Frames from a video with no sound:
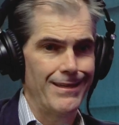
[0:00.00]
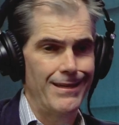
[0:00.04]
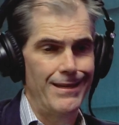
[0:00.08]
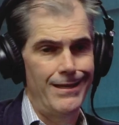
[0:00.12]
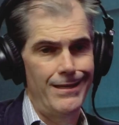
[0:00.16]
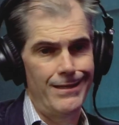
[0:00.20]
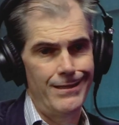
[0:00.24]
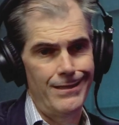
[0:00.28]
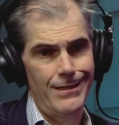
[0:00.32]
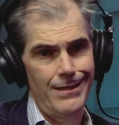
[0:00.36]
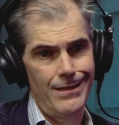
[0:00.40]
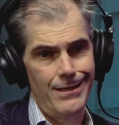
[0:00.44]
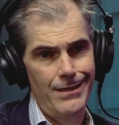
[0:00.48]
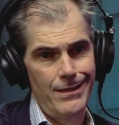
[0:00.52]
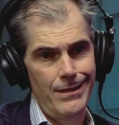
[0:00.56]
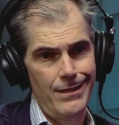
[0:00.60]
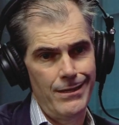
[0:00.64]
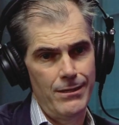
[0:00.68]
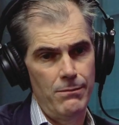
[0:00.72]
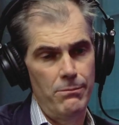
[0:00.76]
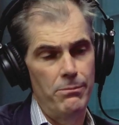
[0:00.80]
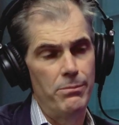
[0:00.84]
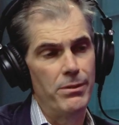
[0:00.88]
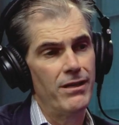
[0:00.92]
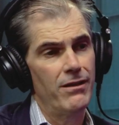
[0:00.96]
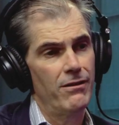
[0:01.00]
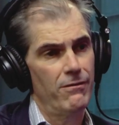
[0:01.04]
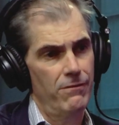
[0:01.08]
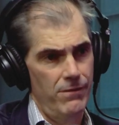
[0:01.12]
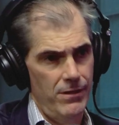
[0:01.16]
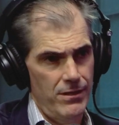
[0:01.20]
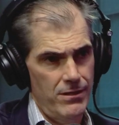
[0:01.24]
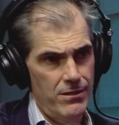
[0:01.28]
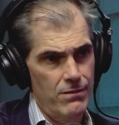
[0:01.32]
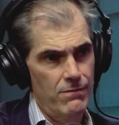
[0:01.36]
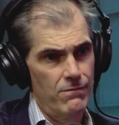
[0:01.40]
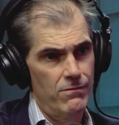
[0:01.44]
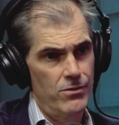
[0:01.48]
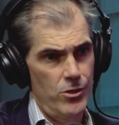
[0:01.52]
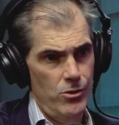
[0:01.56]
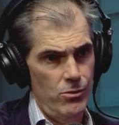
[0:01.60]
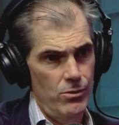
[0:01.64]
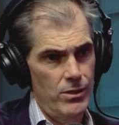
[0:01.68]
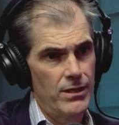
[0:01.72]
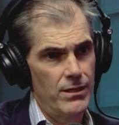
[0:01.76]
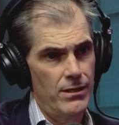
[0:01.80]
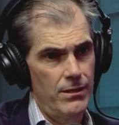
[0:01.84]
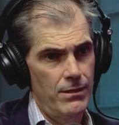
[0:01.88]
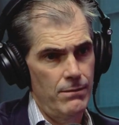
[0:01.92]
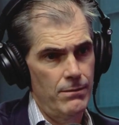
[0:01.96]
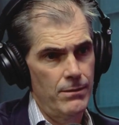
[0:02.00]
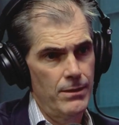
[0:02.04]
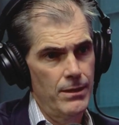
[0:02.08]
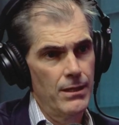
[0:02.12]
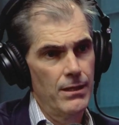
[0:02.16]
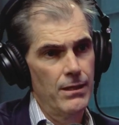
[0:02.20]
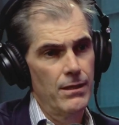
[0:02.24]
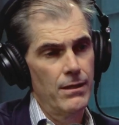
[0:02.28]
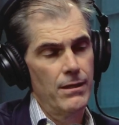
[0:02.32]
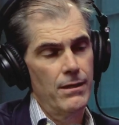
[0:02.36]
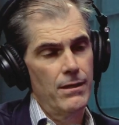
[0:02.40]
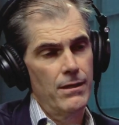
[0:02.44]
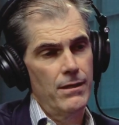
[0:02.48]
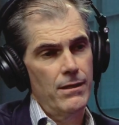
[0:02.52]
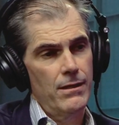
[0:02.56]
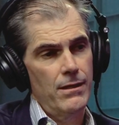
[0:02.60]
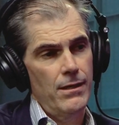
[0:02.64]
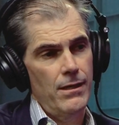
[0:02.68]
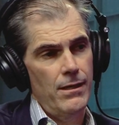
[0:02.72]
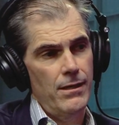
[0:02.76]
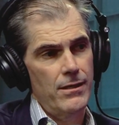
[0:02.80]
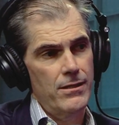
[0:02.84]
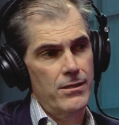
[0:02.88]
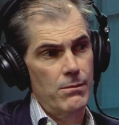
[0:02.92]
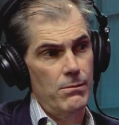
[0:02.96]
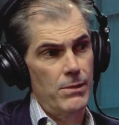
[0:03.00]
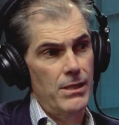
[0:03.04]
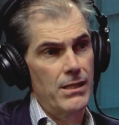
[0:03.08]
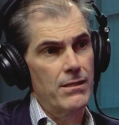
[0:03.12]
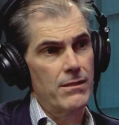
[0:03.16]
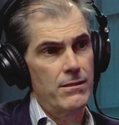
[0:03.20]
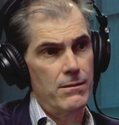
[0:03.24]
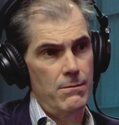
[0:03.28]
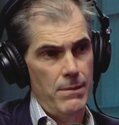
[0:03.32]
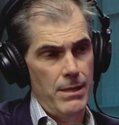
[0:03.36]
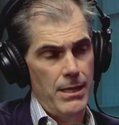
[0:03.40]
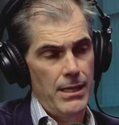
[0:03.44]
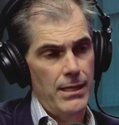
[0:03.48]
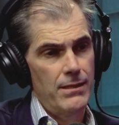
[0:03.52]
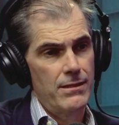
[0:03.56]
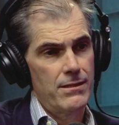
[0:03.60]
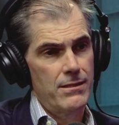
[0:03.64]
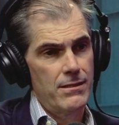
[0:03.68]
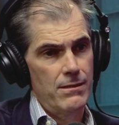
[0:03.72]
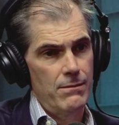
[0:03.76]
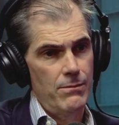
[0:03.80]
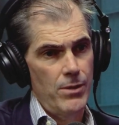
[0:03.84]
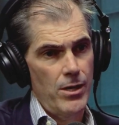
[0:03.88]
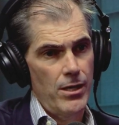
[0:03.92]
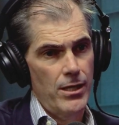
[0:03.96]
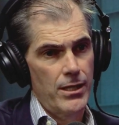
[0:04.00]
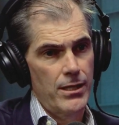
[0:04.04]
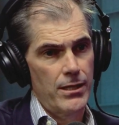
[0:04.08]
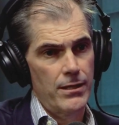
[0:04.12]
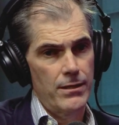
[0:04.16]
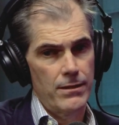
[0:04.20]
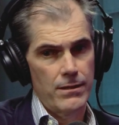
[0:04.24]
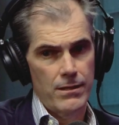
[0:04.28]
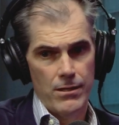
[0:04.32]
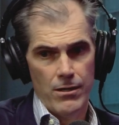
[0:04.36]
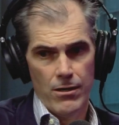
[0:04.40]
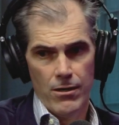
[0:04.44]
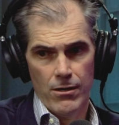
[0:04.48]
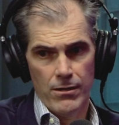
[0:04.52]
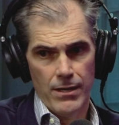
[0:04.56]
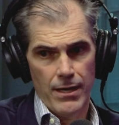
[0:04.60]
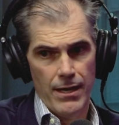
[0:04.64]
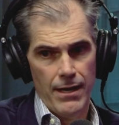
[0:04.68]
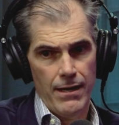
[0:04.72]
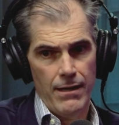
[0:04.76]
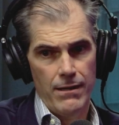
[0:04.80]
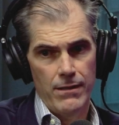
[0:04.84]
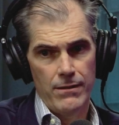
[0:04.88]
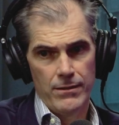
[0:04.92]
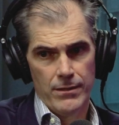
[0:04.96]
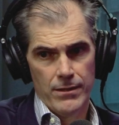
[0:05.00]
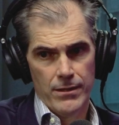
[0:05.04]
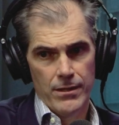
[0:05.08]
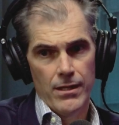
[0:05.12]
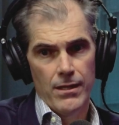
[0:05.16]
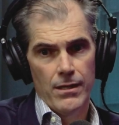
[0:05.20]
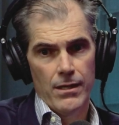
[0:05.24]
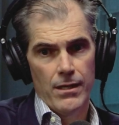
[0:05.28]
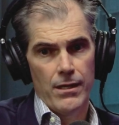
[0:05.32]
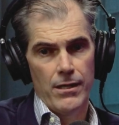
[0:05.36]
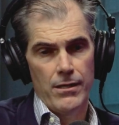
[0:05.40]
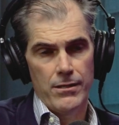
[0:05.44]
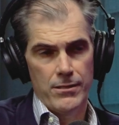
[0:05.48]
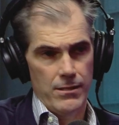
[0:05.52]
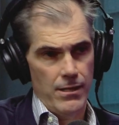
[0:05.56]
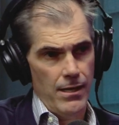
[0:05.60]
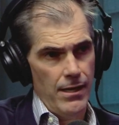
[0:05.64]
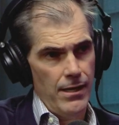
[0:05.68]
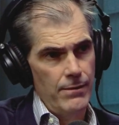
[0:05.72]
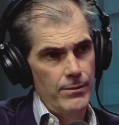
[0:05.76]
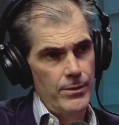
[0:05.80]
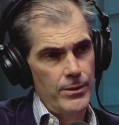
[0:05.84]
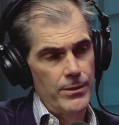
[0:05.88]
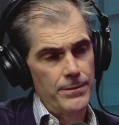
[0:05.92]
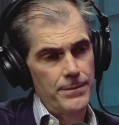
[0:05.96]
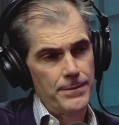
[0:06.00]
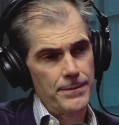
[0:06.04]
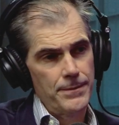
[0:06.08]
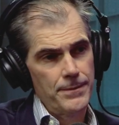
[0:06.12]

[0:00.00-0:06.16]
And and the benefits of doing them uh, to meet the demands in the market are now undeniable.